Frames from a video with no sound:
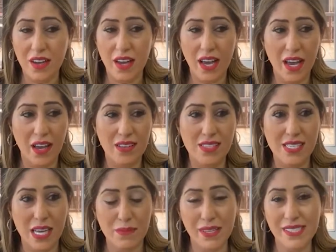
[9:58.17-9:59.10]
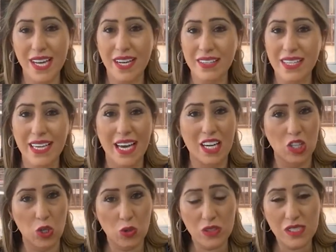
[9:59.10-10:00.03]
and same exact thing, at a
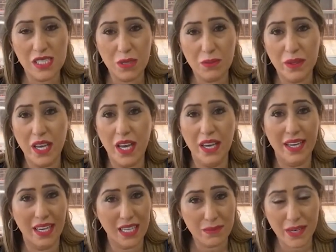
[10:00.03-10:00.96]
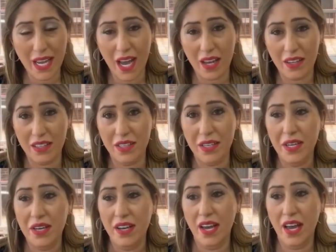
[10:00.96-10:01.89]
local CPA in Manhattan,
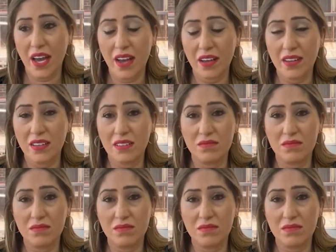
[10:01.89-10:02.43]
and